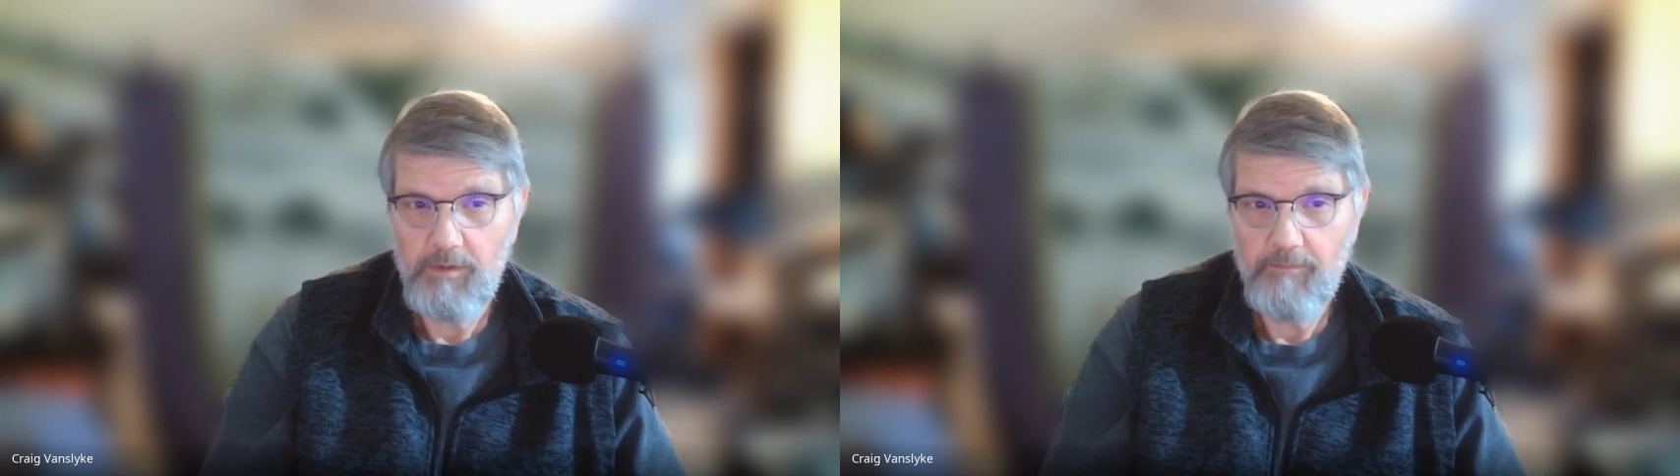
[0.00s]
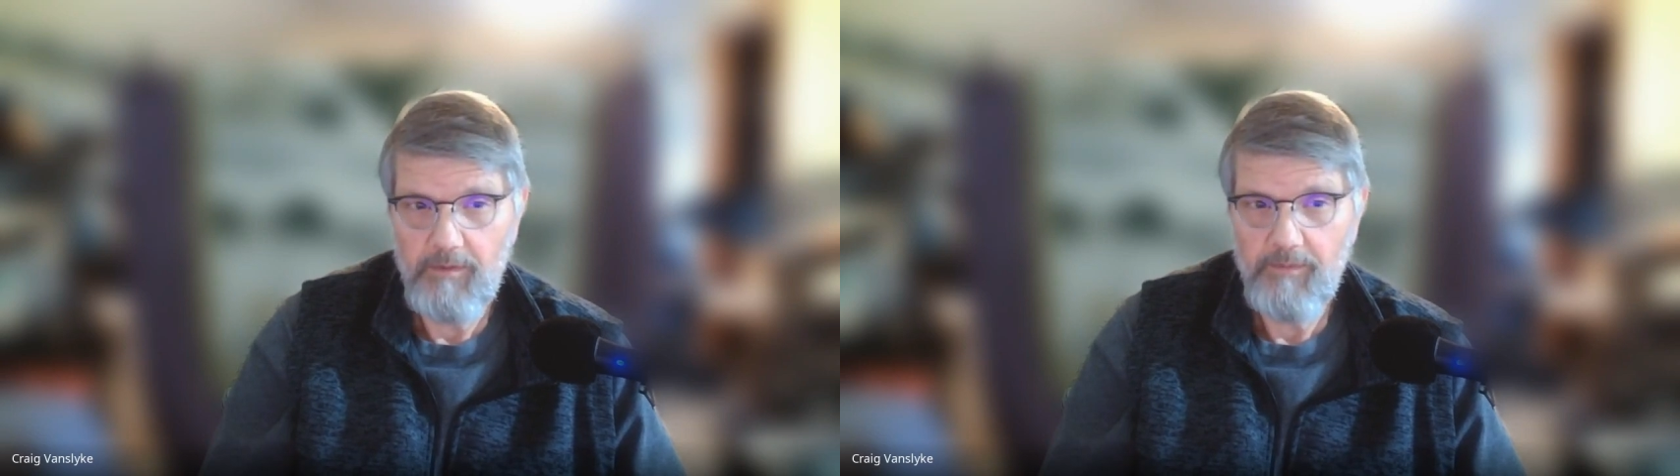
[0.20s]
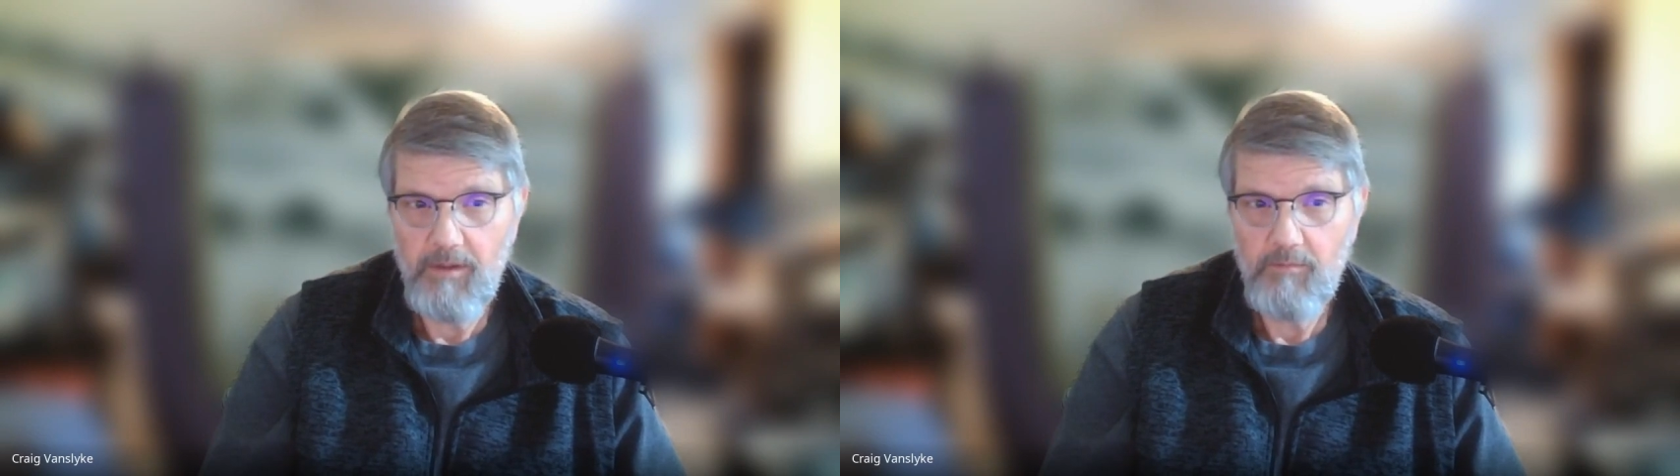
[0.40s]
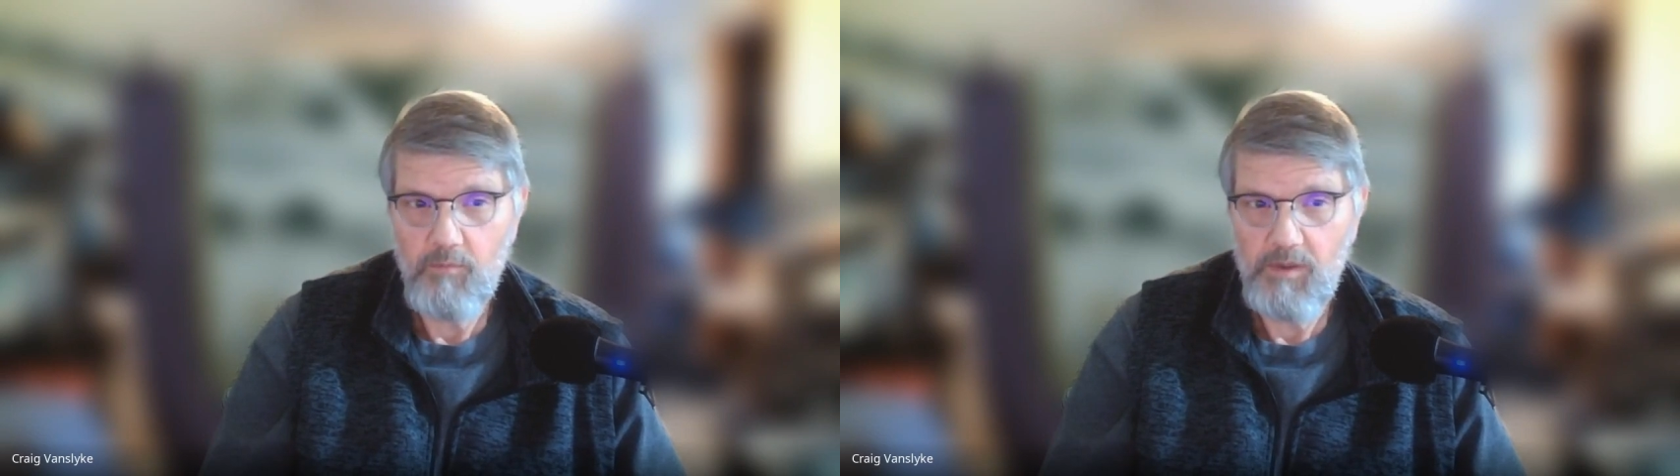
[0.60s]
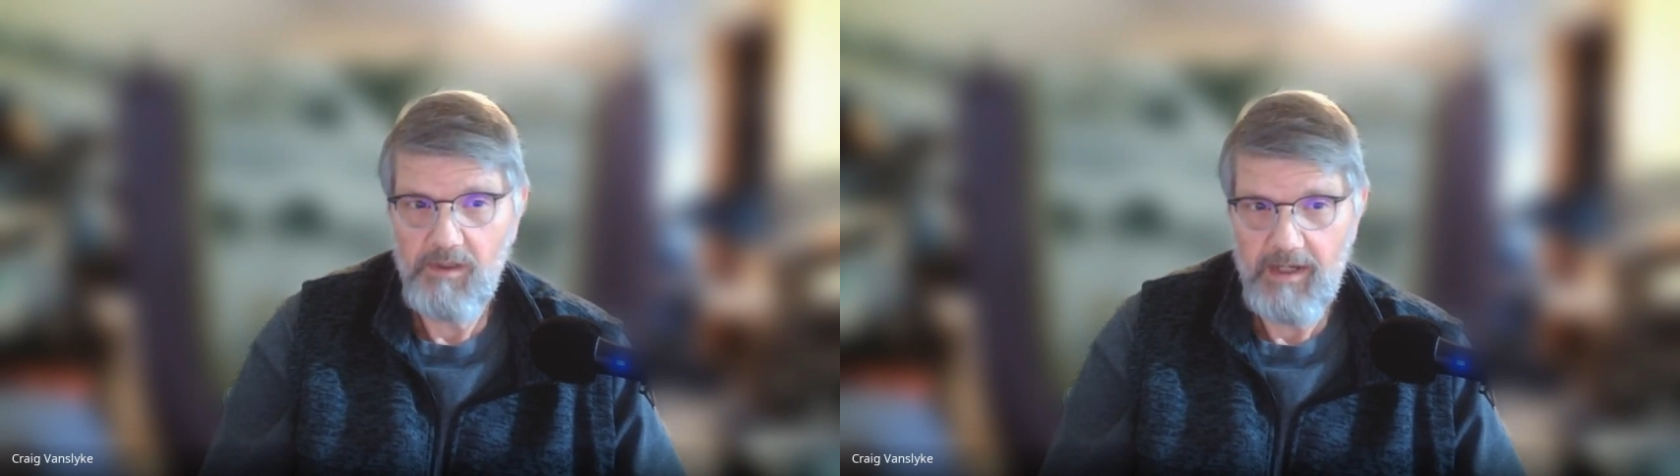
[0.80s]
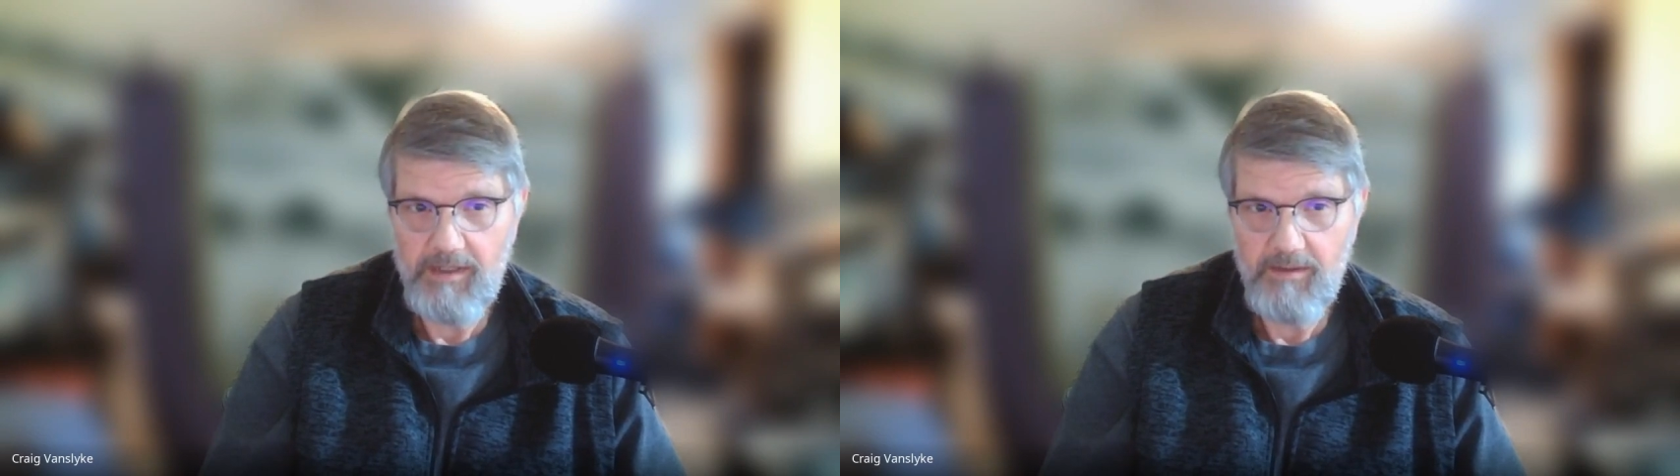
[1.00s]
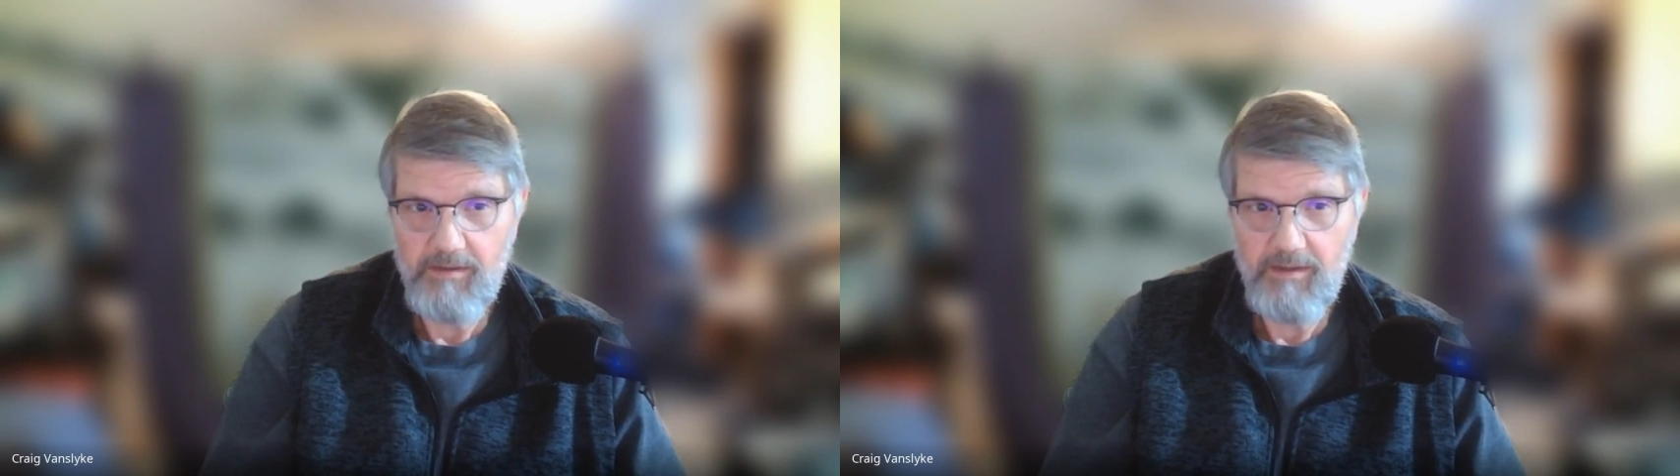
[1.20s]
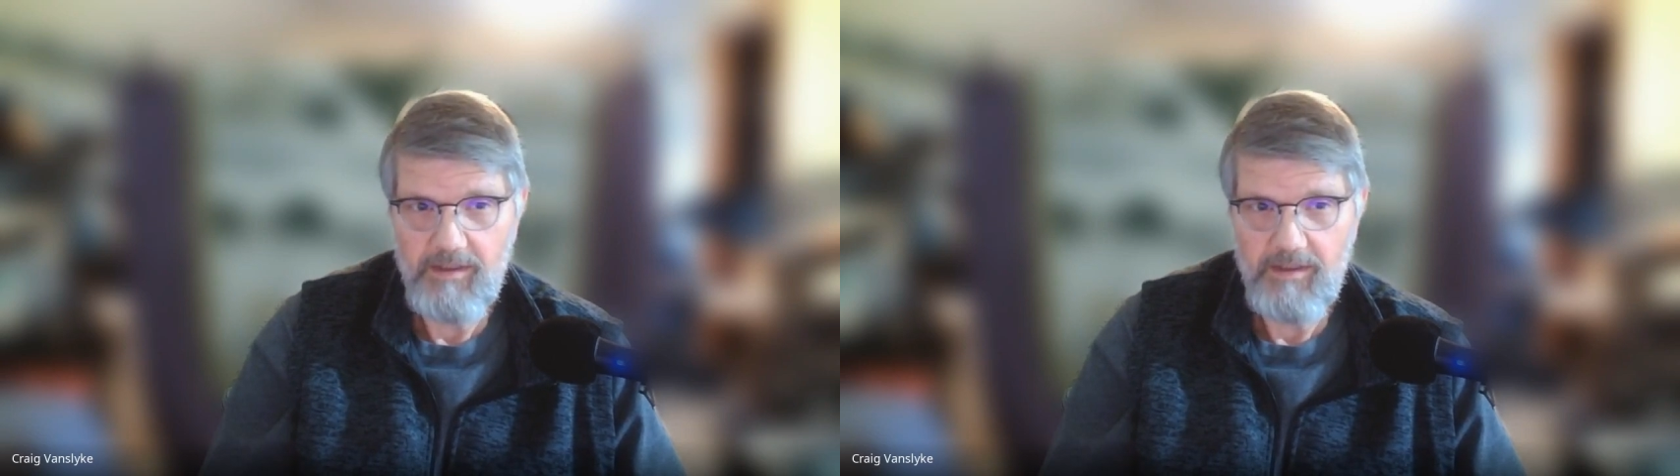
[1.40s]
and they're related.